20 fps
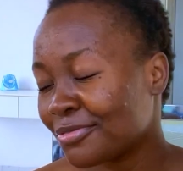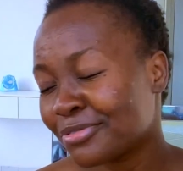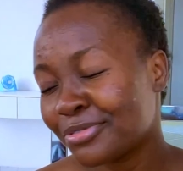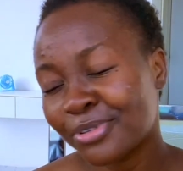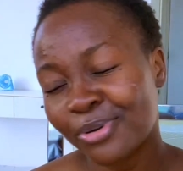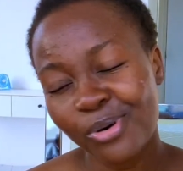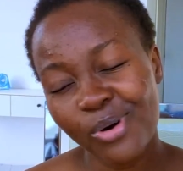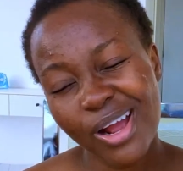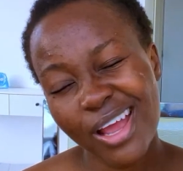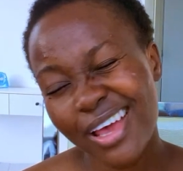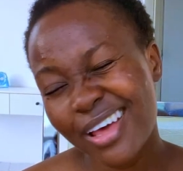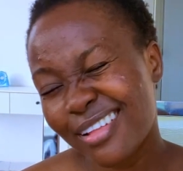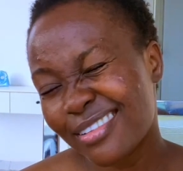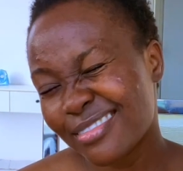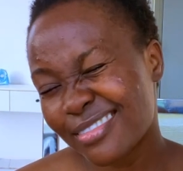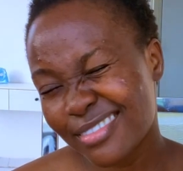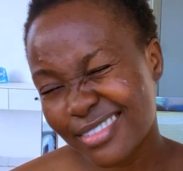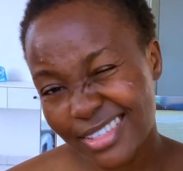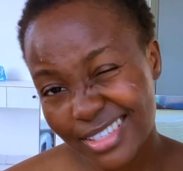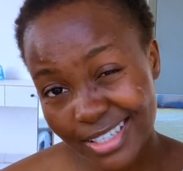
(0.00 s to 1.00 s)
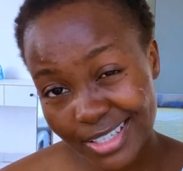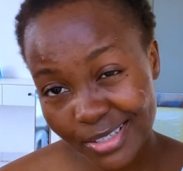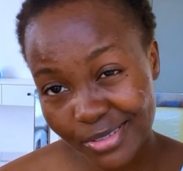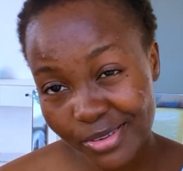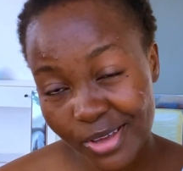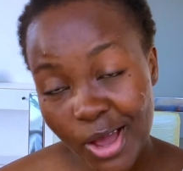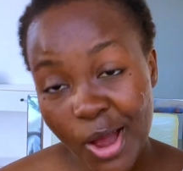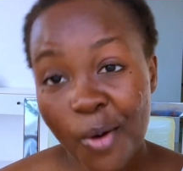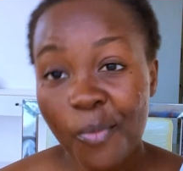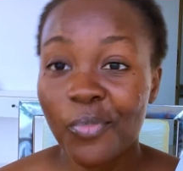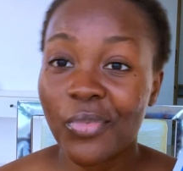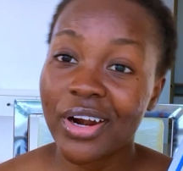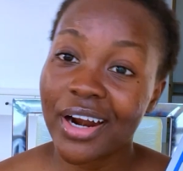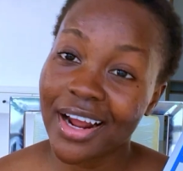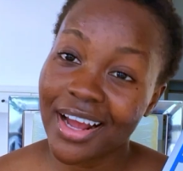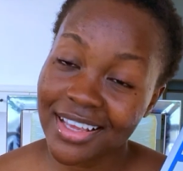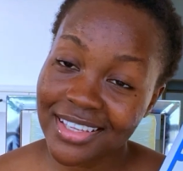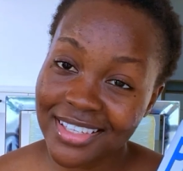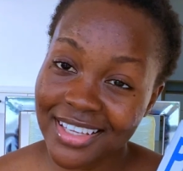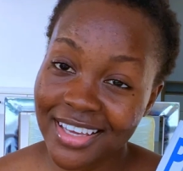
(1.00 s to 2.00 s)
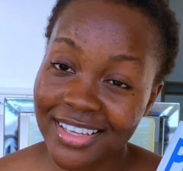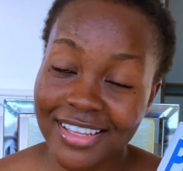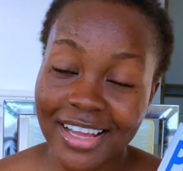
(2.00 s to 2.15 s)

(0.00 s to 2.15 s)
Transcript: Oh, I'm not saying. But like I said,